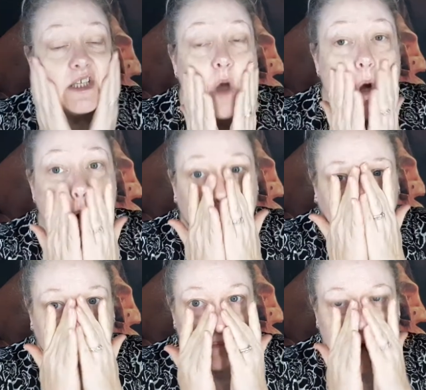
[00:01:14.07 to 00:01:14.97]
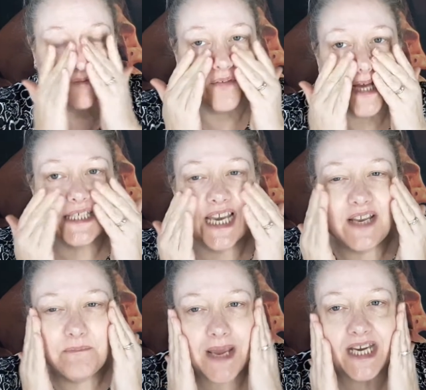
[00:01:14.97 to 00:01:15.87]
it all over my face, and
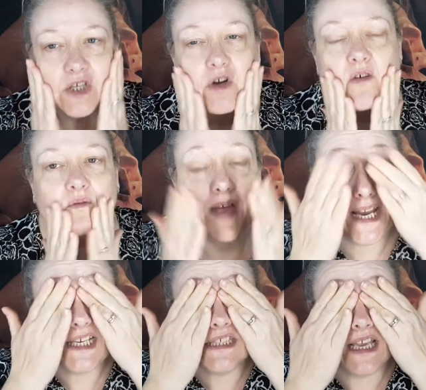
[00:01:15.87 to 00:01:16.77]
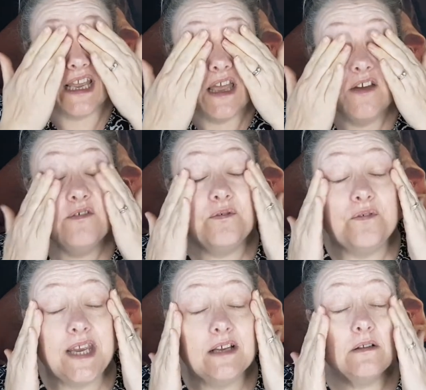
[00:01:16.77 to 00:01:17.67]
it makes your face
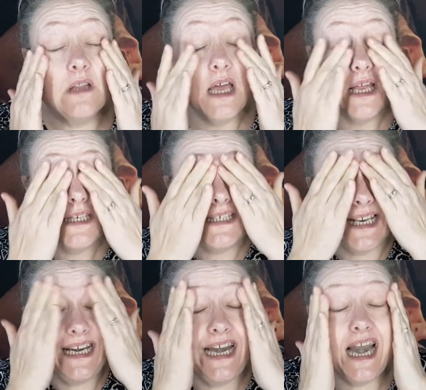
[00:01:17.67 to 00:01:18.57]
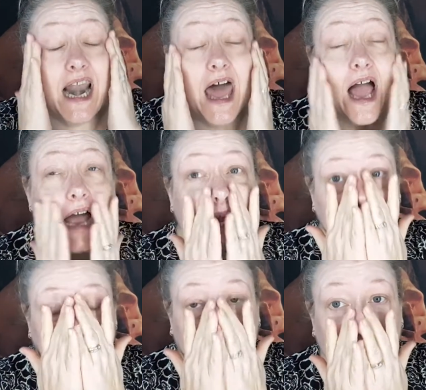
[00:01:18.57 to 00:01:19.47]
feel
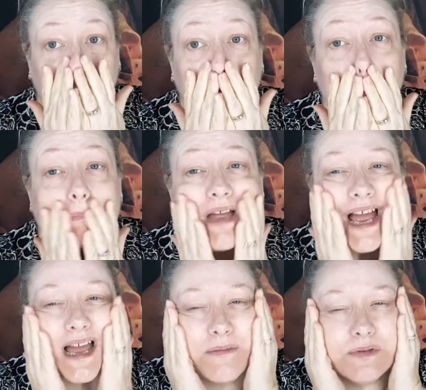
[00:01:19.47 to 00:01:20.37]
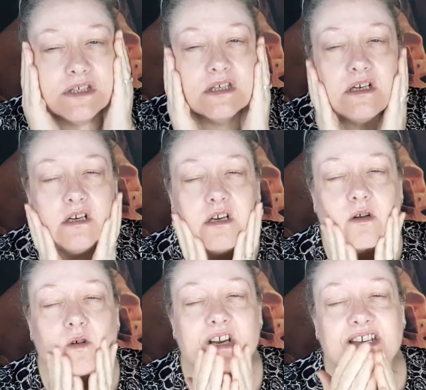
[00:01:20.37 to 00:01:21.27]
delightful,
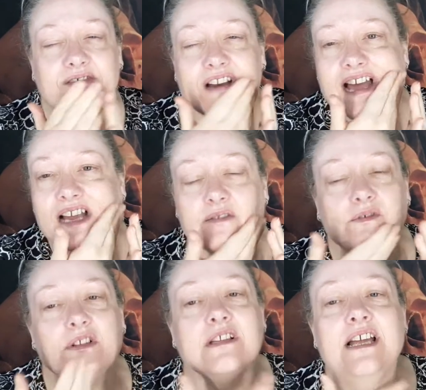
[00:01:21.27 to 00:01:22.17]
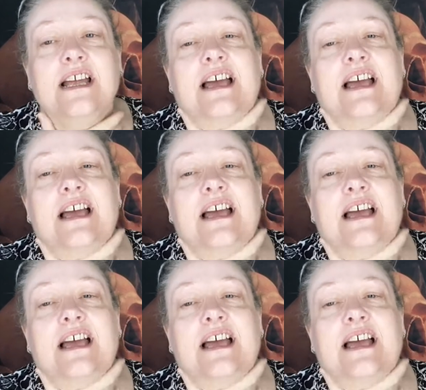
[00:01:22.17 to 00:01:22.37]
absolutely delightful.